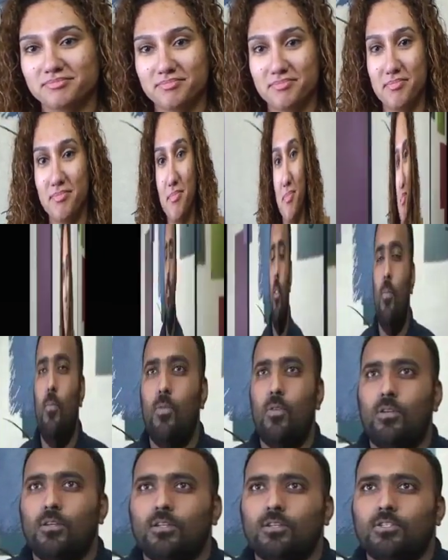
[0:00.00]
Diane, this
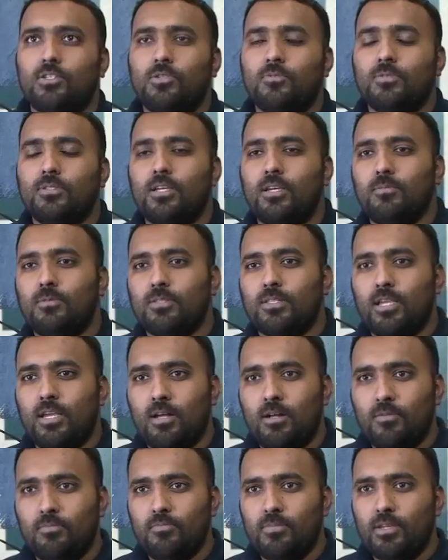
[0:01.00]
morning, she was able to
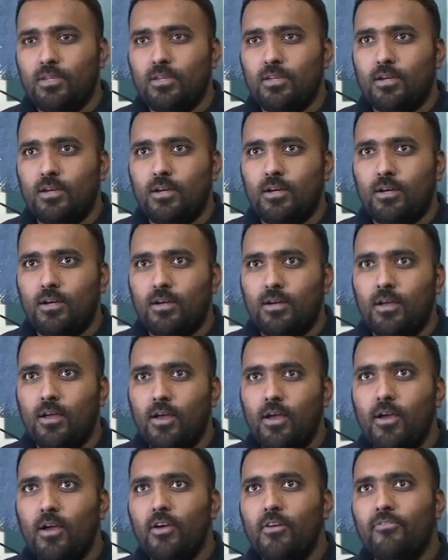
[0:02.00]
help me uh,
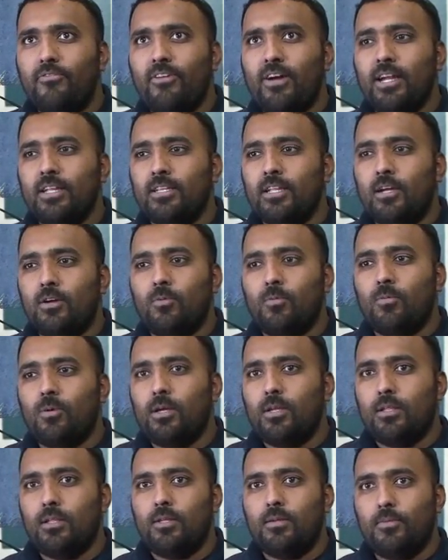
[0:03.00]
find out
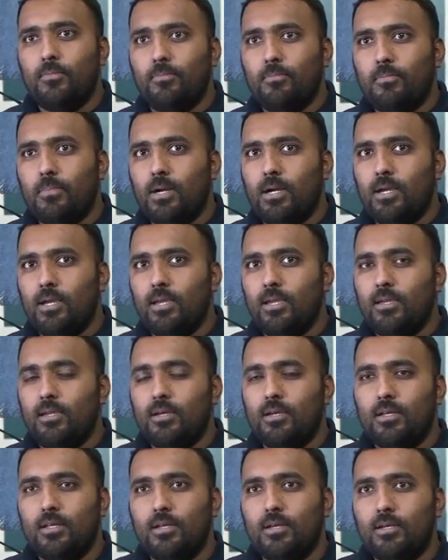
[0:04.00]
what my
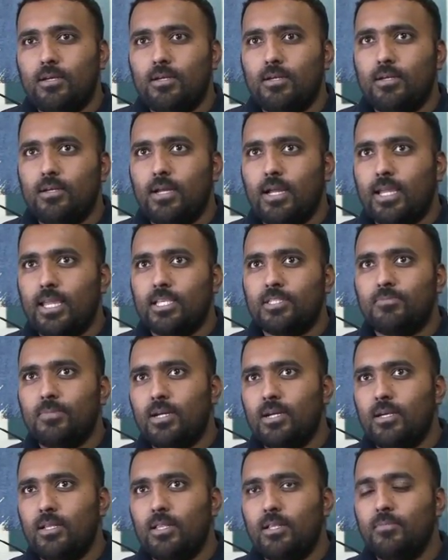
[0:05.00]
uh, I guess
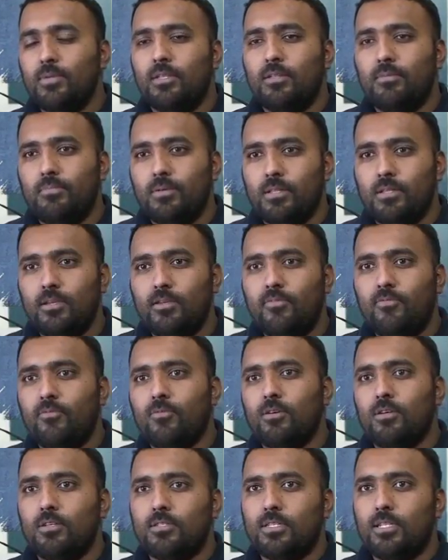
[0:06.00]
my limited belief
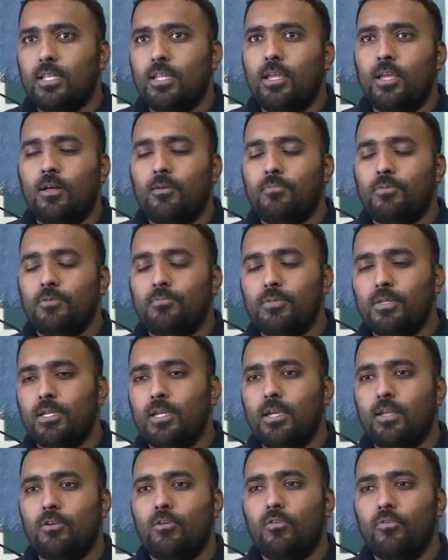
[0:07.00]
was and helping me
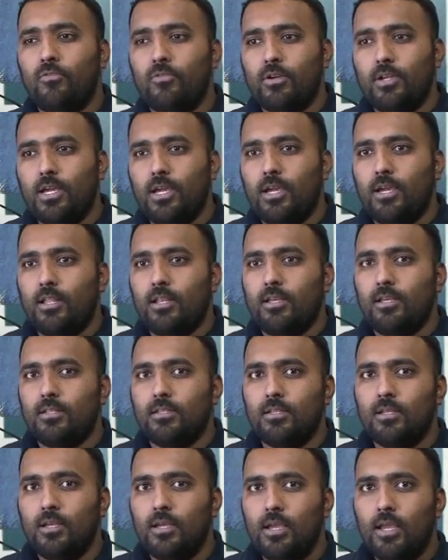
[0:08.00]
get over that
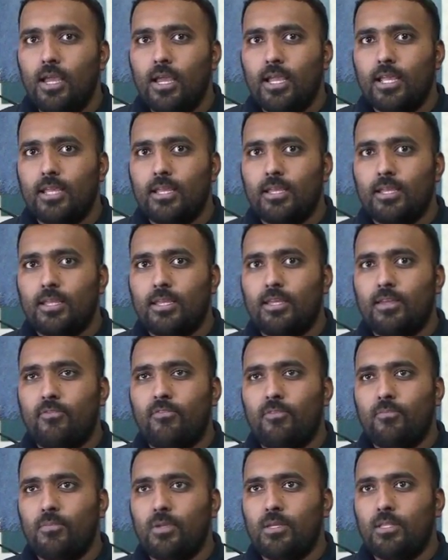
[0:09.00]
and
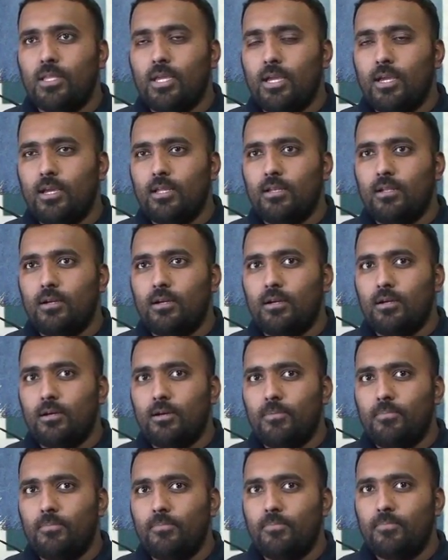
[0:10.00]
giving me that
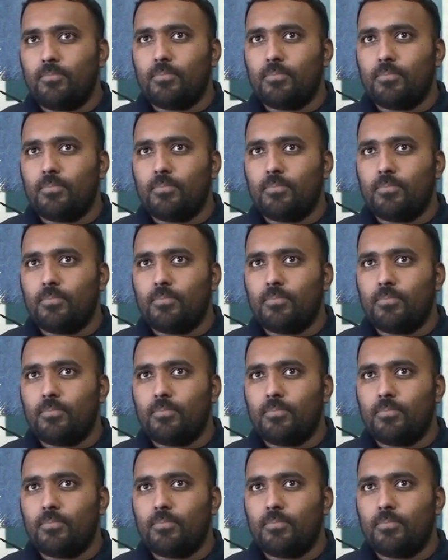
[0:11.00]
uh,